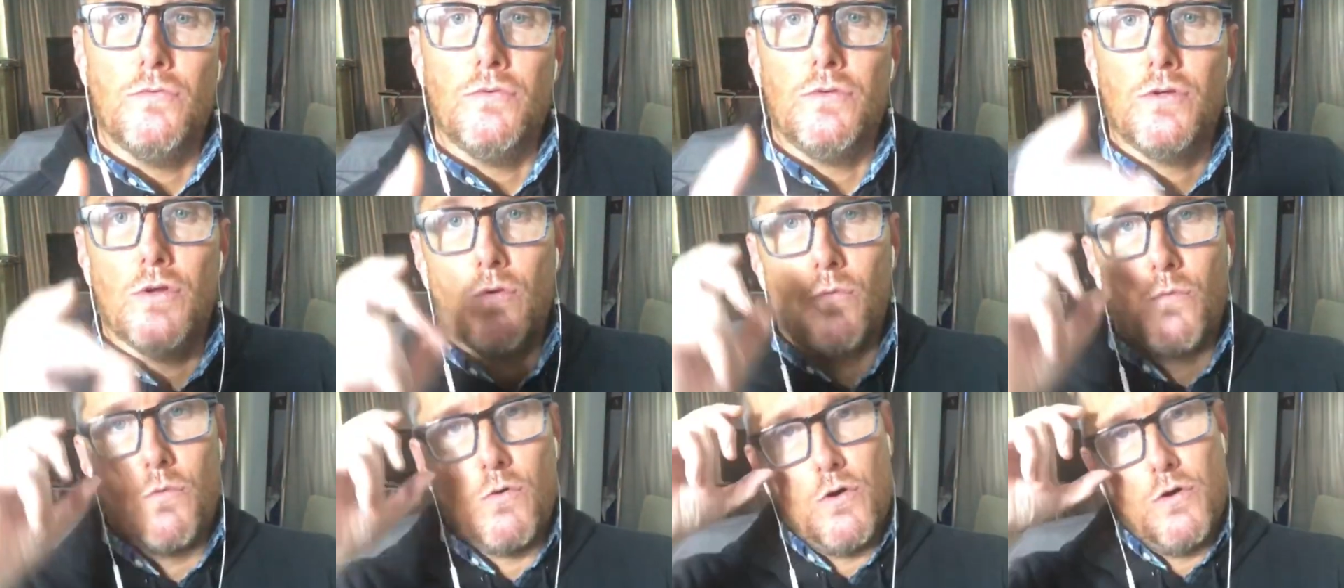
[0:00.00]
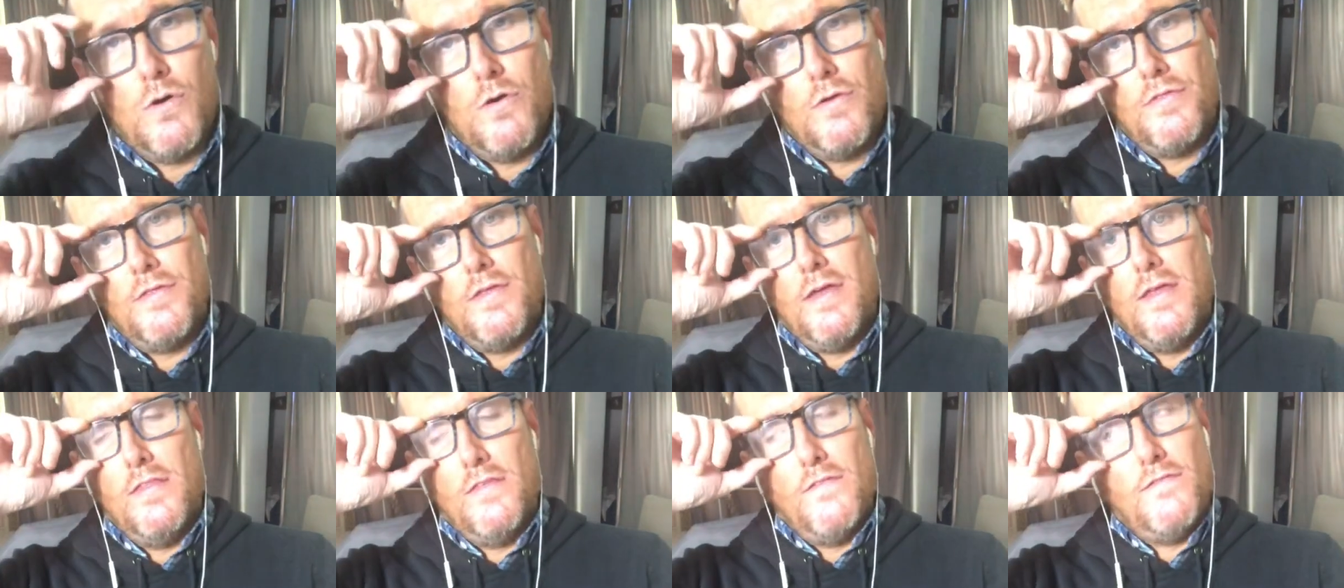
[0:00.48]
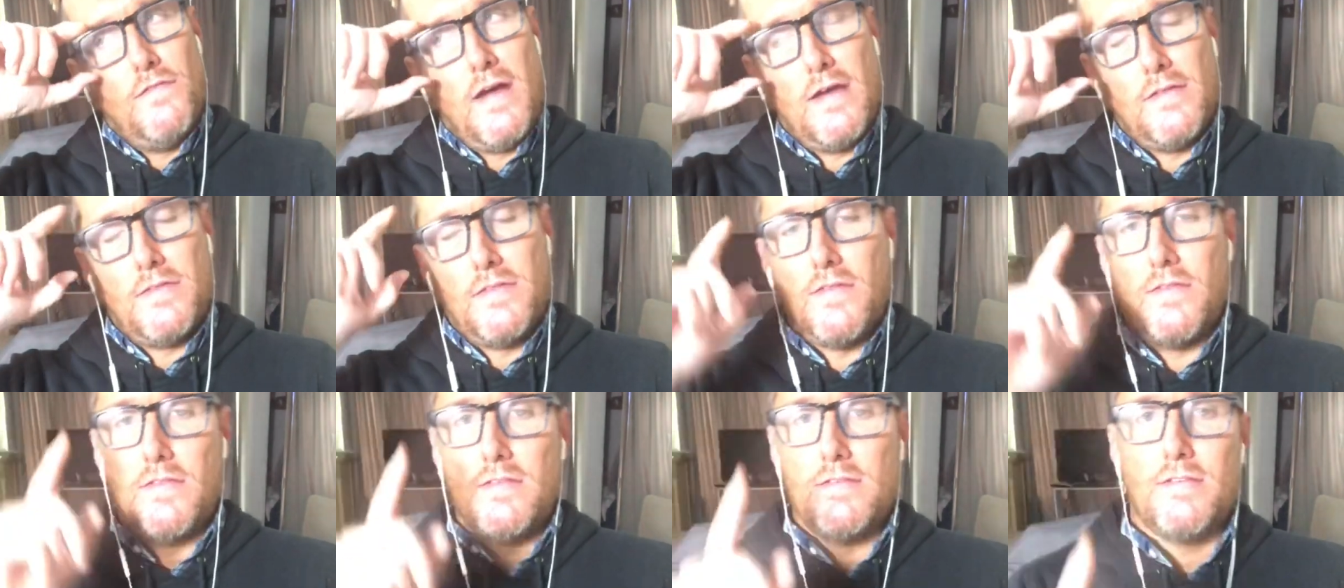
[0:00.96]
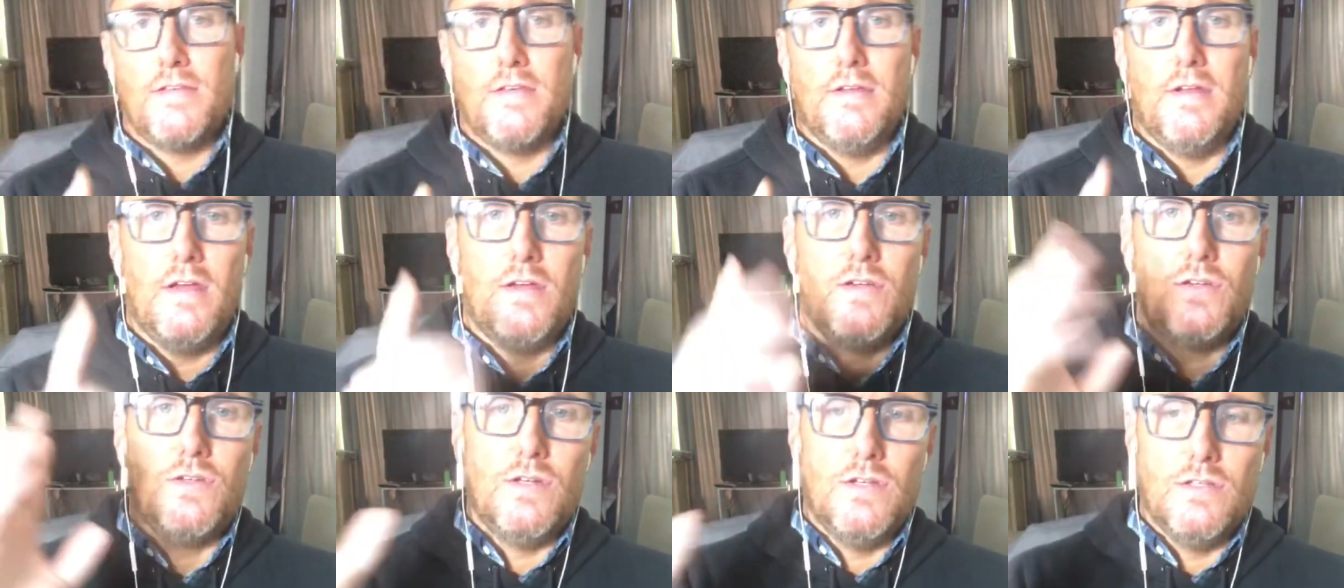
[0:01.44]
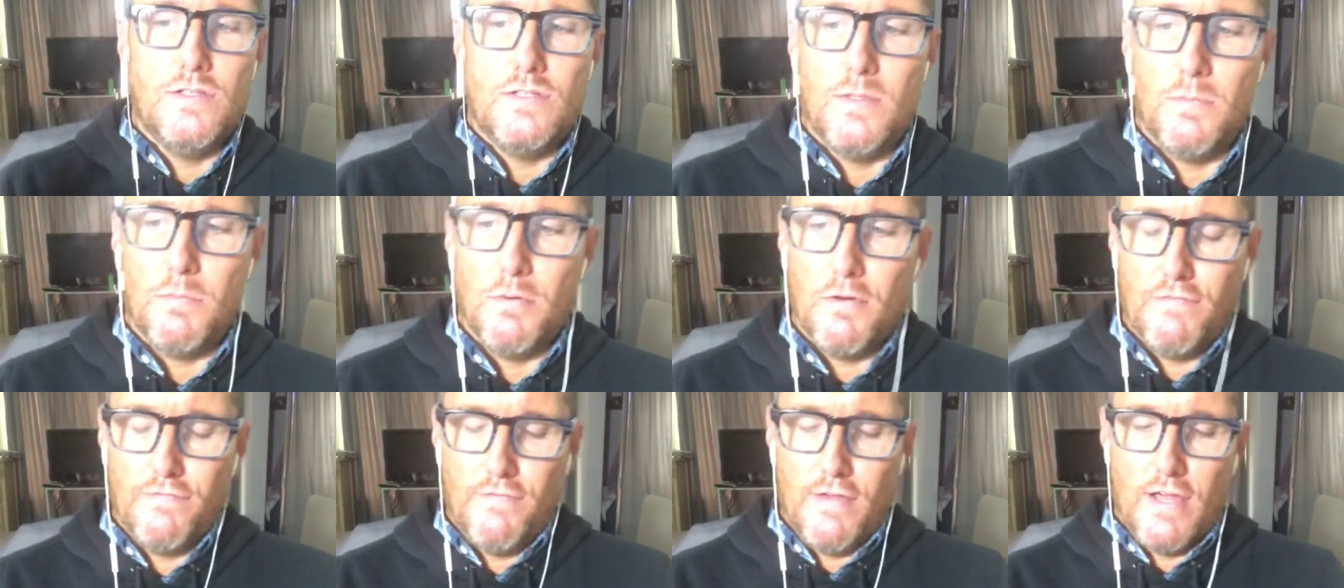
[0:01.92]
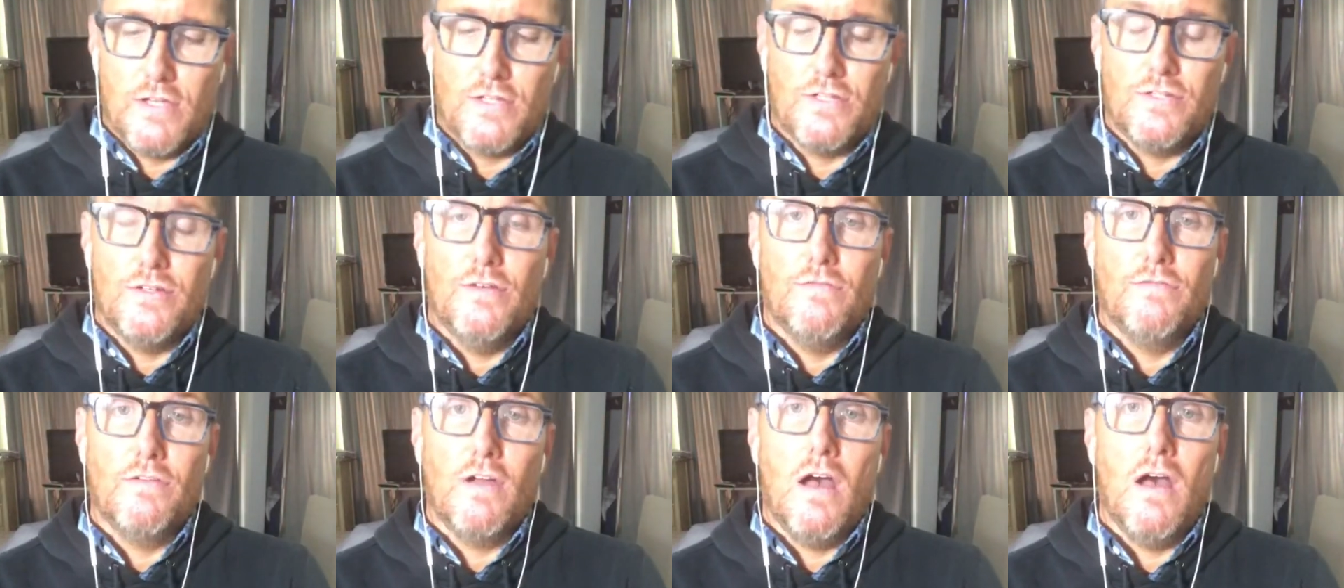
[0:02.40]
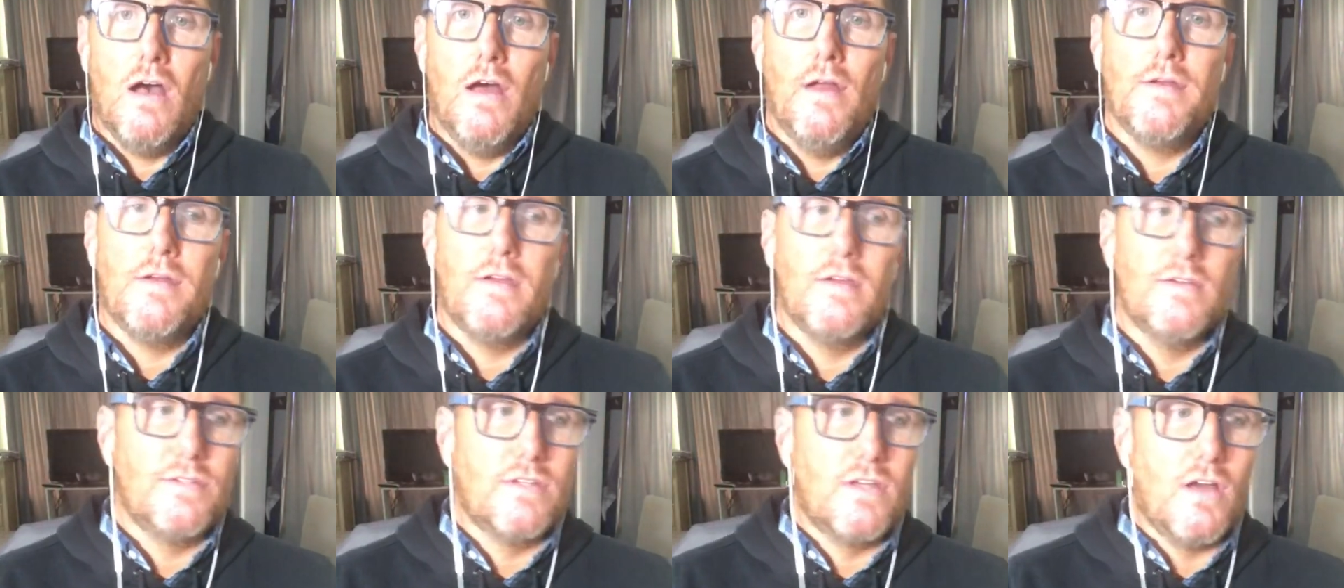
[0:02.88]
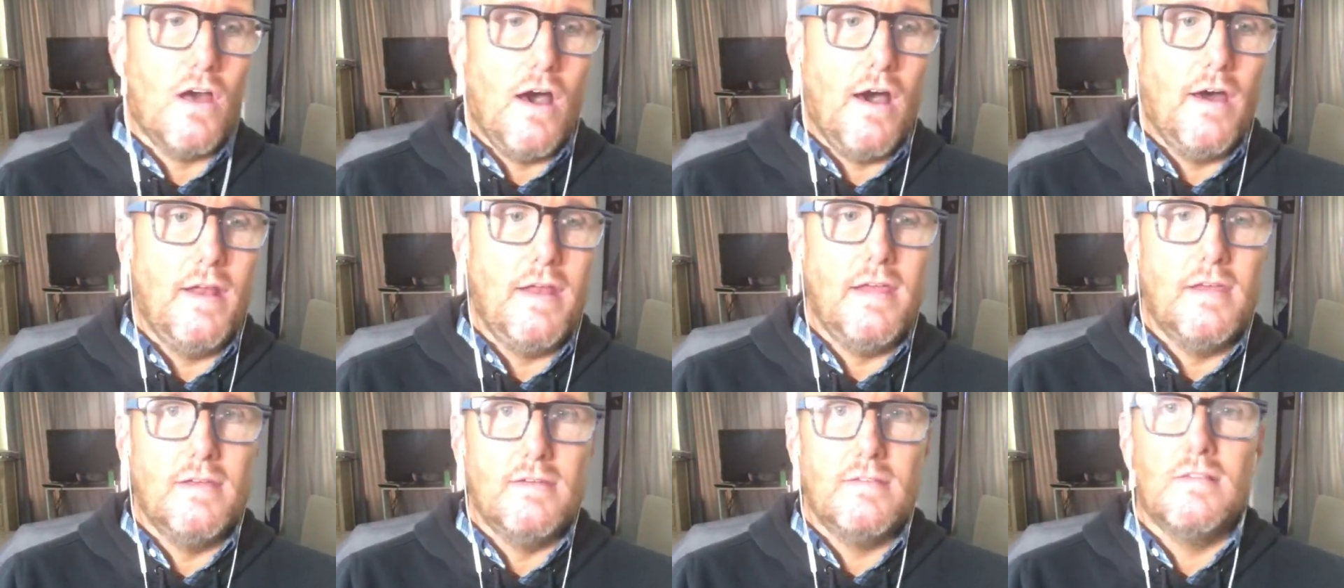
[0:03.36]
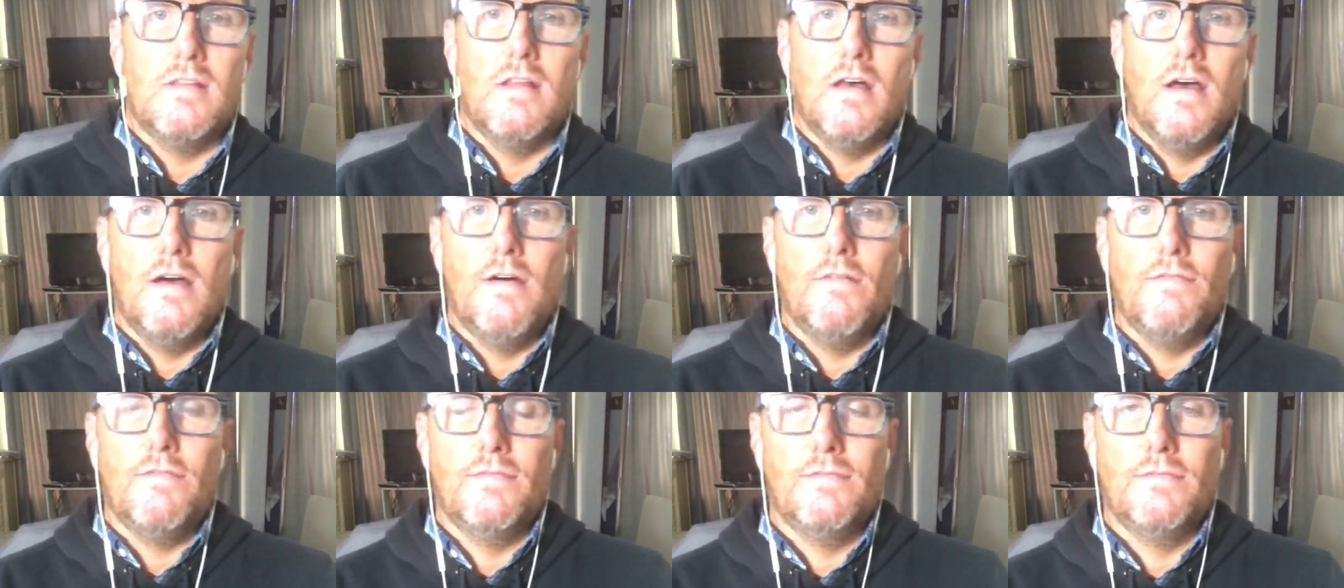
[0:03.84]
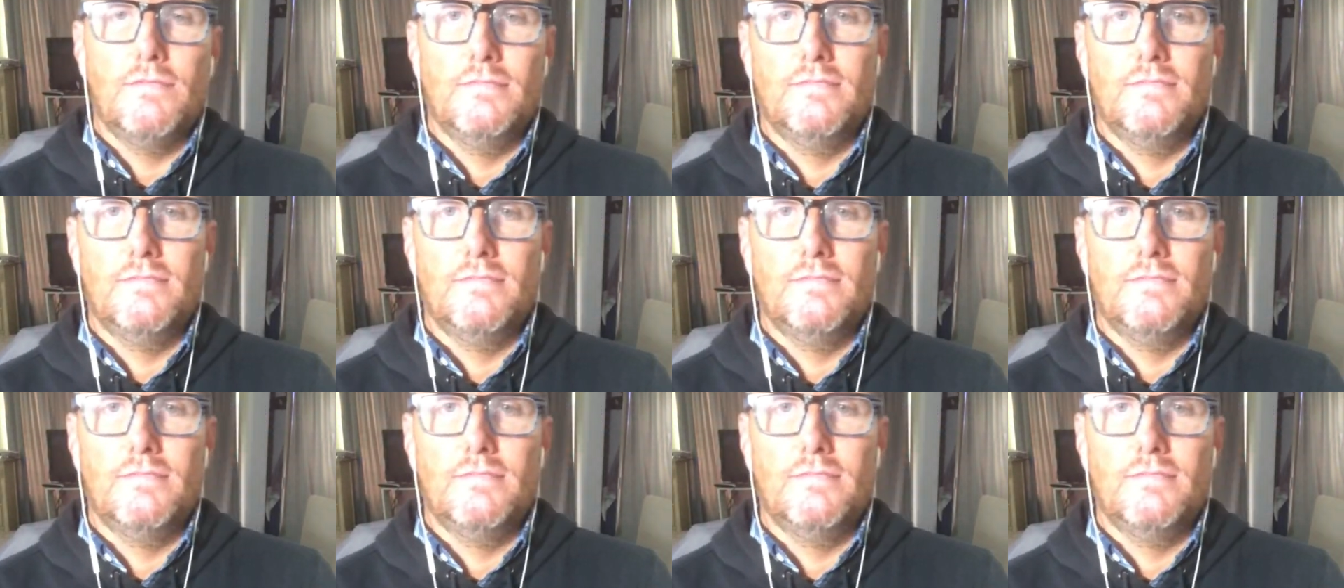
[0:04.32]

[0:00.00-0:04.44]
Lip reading: your worth, and the fact that this connection is the perfection of God, because God is love.